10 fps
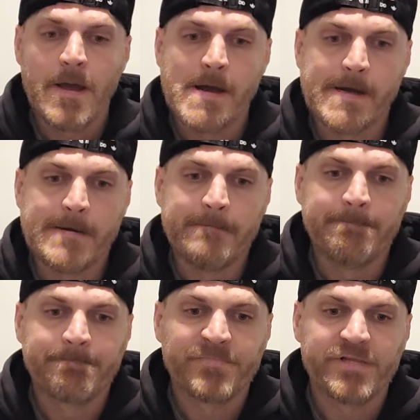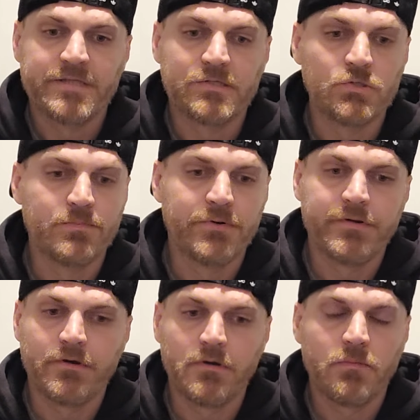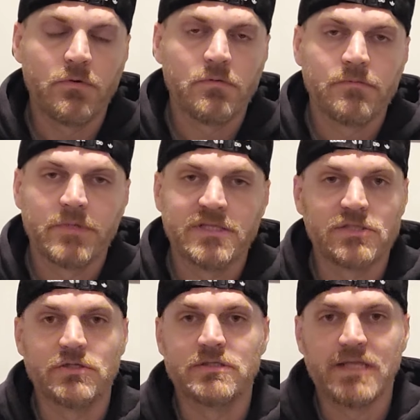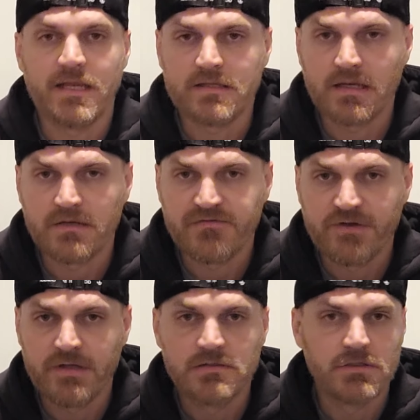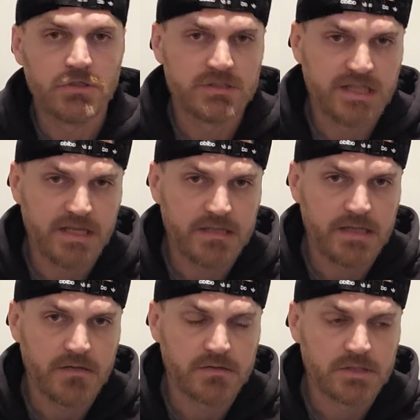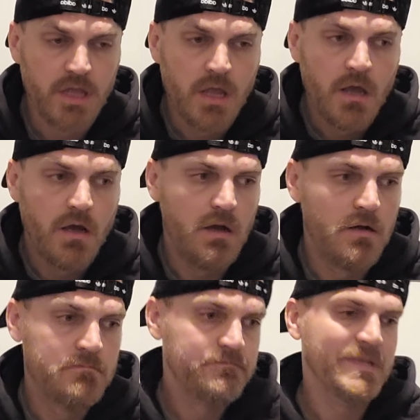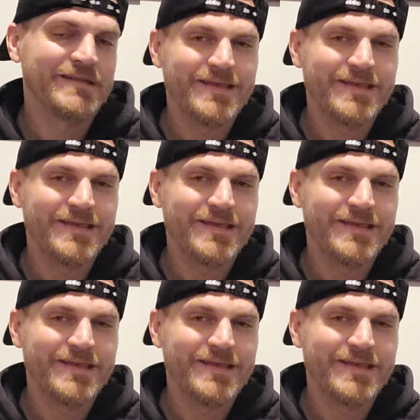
Um, he's super durable. He has good takedown defense, good takedowns. Um, not